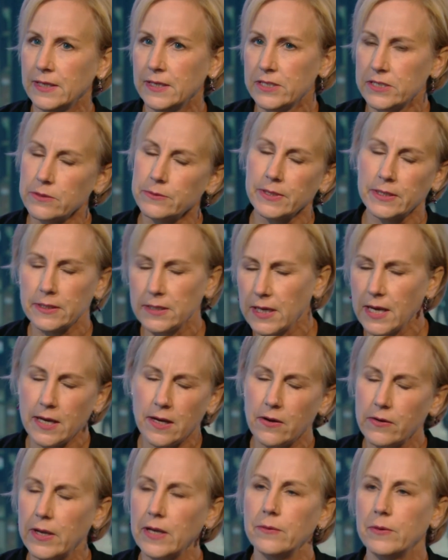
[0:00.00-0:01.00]
She was like,
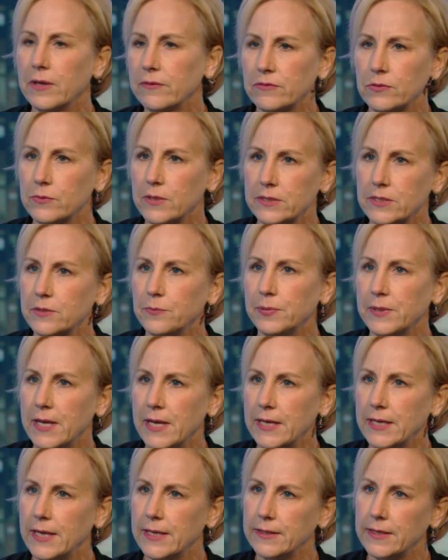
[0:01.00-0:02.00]
okay, we have to watch the
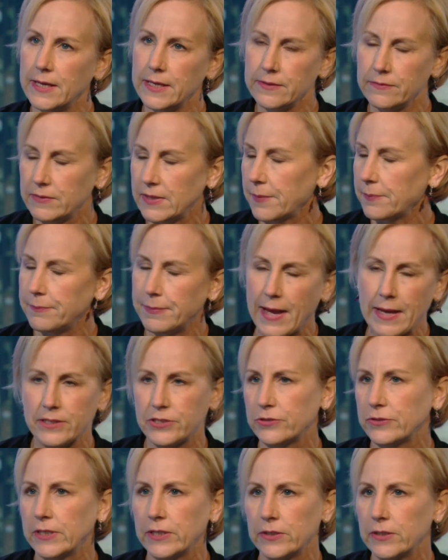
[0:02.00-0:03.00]
play. And I kept
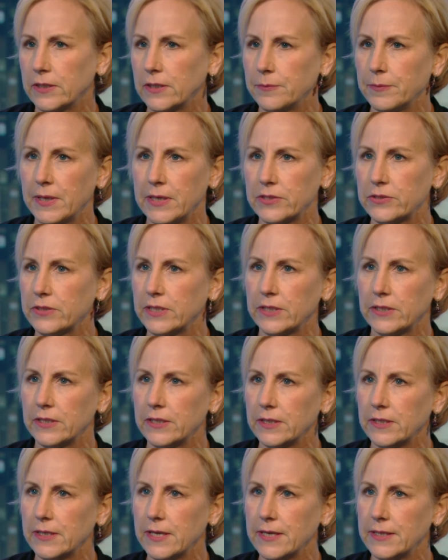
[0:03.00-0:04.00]
badgering her.